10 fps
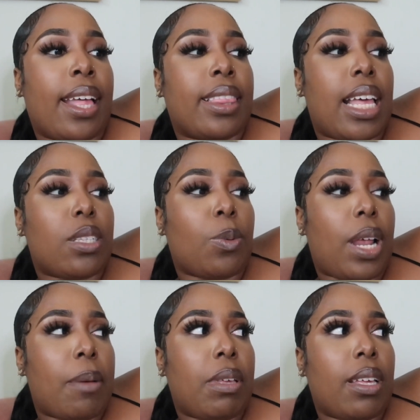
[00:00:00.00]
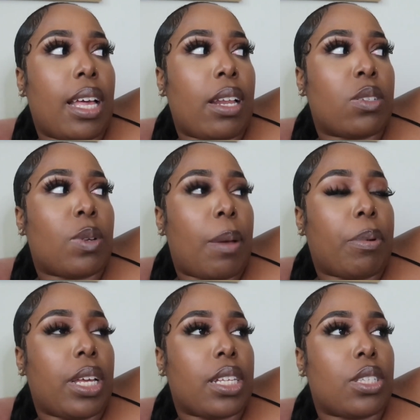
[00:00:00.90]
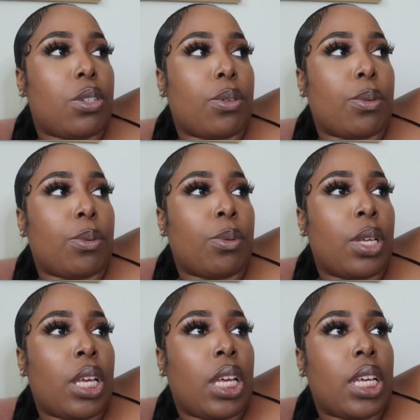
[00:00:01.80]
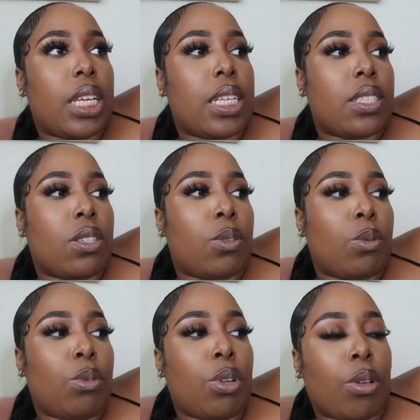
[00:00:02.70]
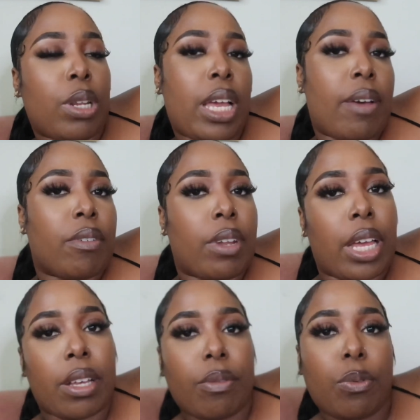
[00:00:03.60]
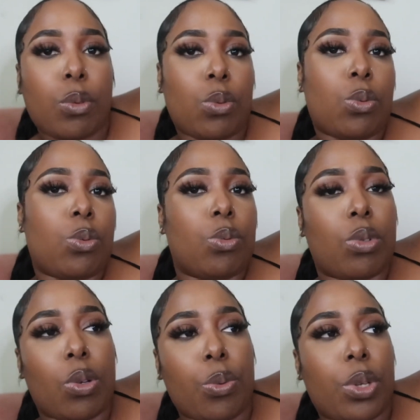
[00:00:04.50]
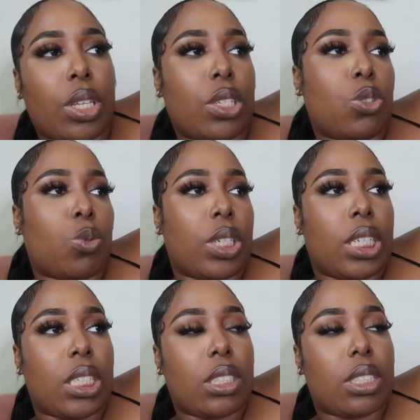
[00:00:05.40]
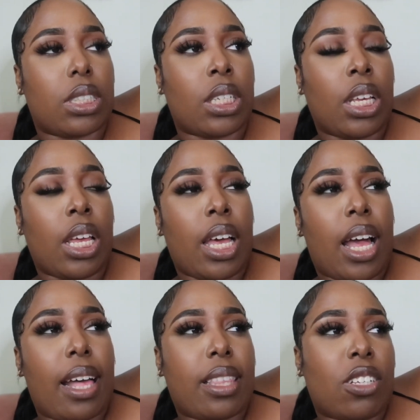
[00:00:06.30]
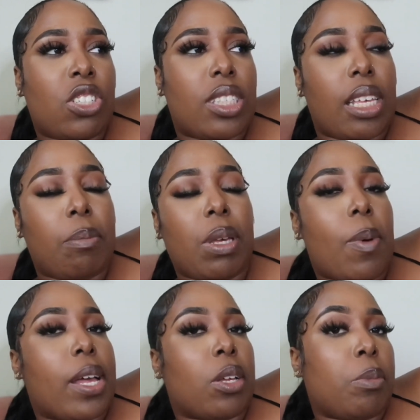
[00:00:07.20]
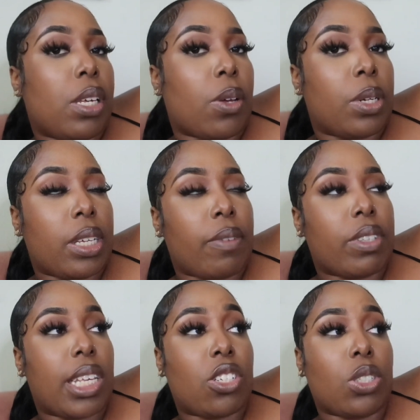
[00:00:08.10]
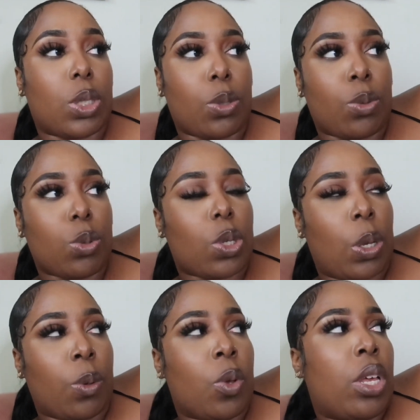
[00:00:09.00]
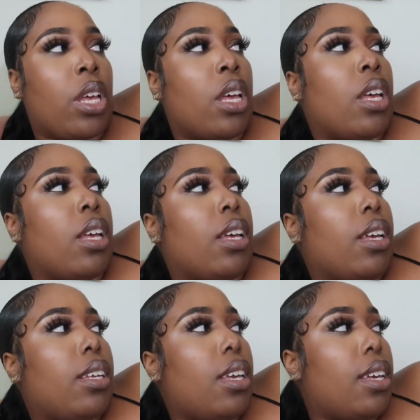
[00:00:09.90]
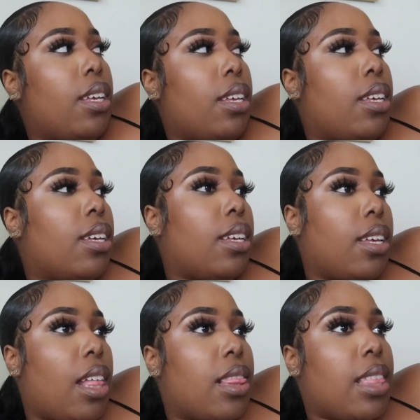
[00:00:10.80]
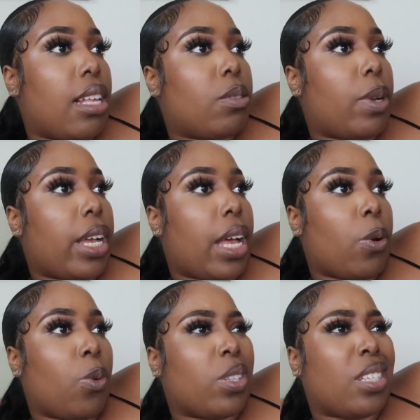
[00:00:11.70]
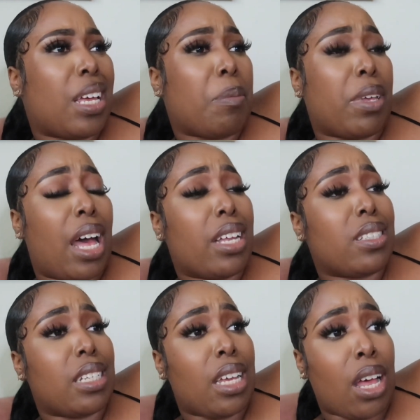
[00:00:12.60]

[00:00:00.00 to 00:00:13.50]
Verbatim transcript: that's what I be that's what I plan to do is to do you know they having like food hookah drinks I think she said BYOB on that invitation too so yeah that's what I got going today but honestly